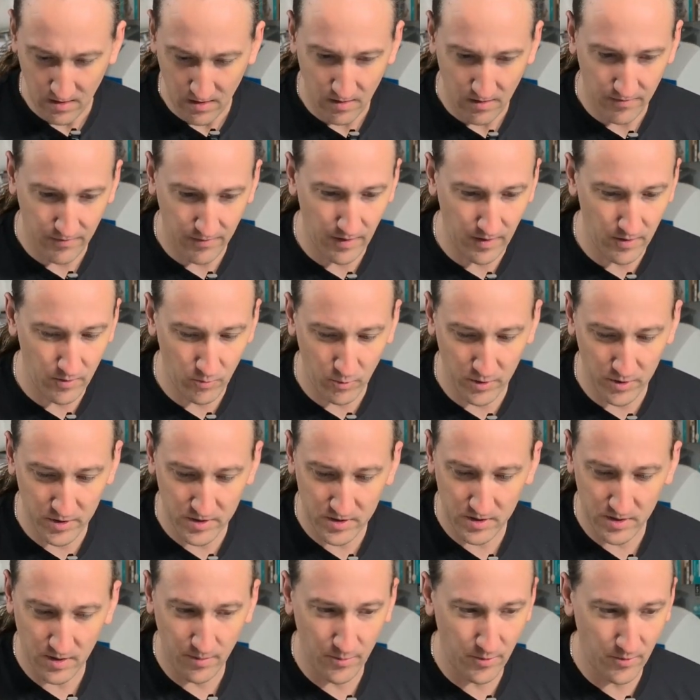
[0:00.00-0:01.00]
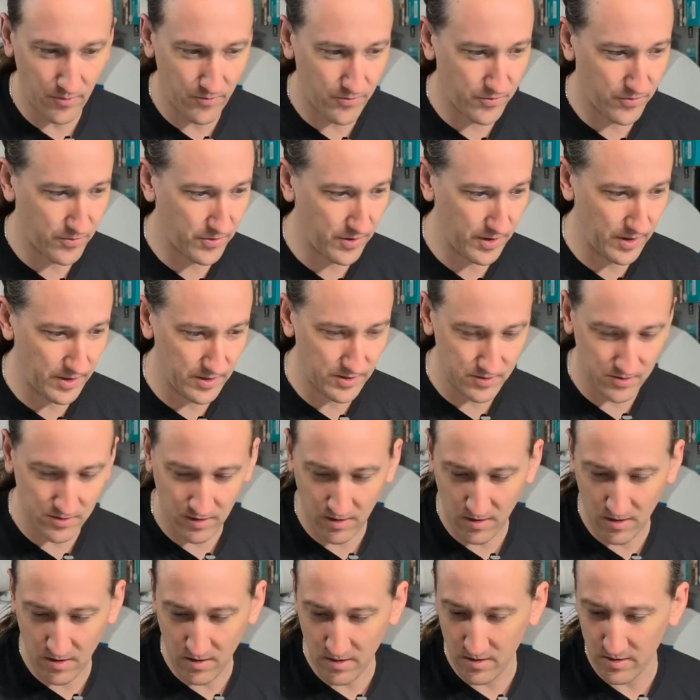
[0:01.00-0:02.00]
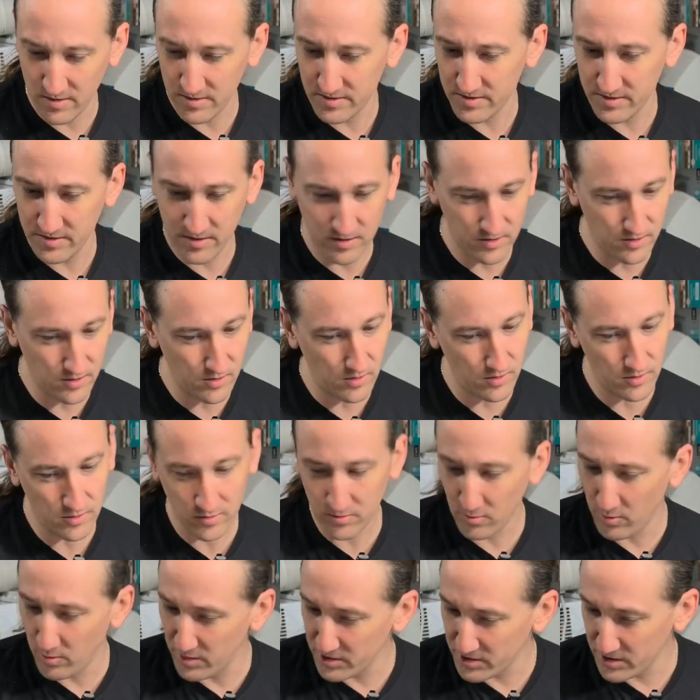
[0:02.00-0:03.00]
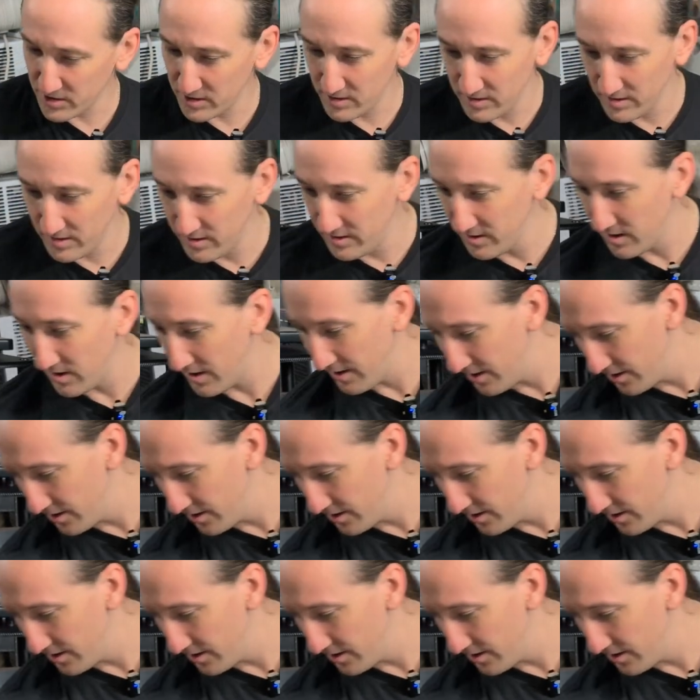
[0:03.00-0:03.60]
Found what some of things are, still questioning on